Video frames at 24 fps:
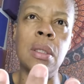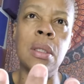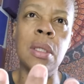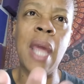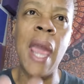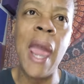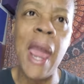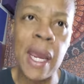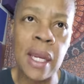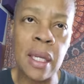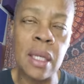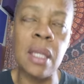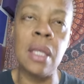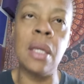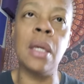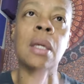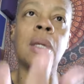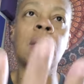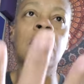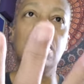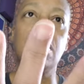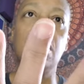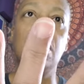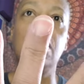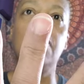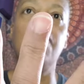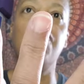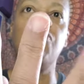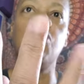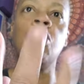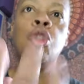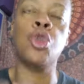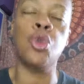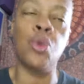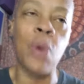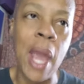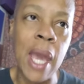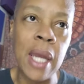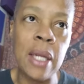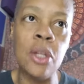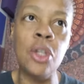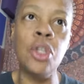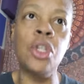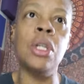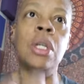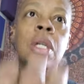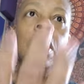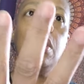tactics and
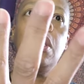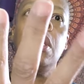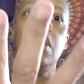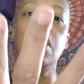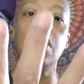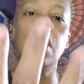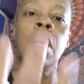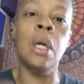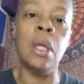strategy